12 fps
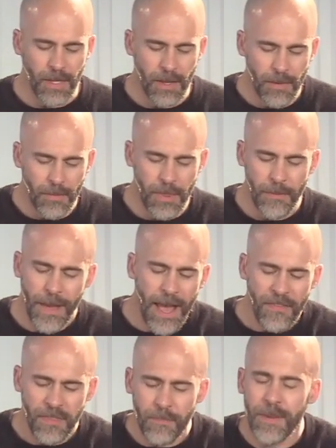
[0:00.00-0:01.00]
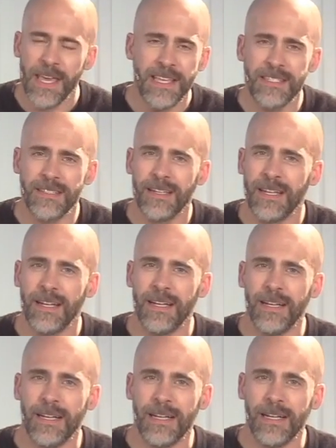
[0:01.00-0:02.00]
But the path to peace
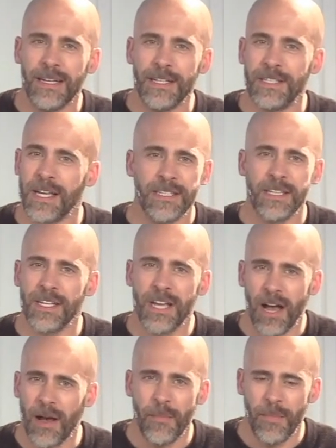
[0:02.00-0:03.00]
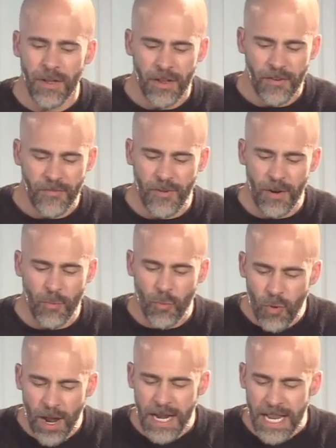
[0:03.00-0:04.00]
doesn't come from
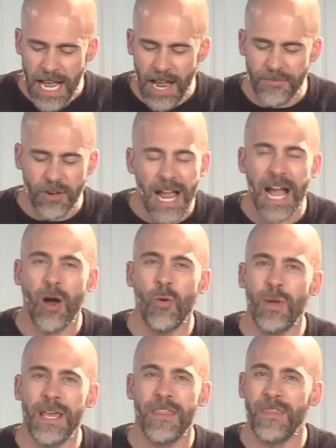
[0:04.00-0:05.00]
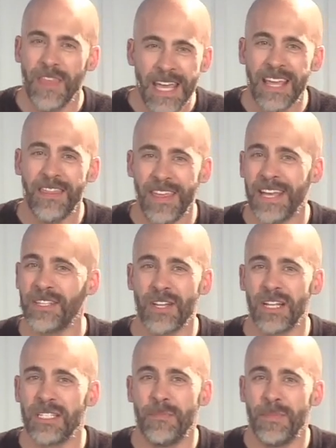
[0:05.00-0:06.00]
running after how we think things
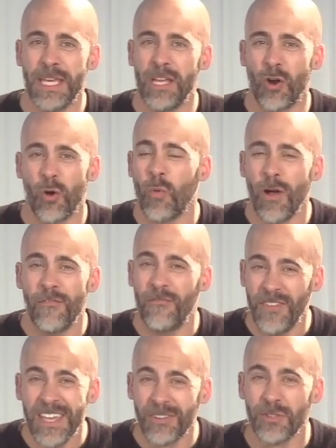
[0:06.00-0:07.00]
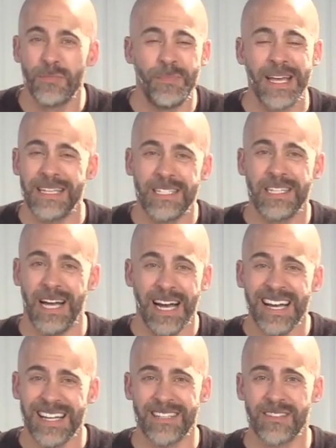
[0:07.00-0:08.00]
ought to be or what feels best to
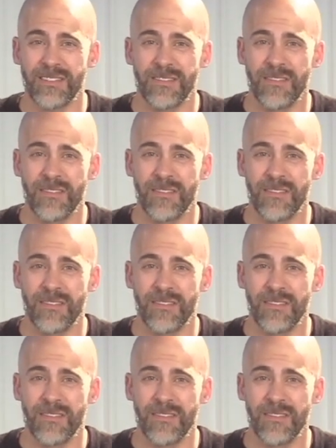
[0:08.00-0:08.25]
us,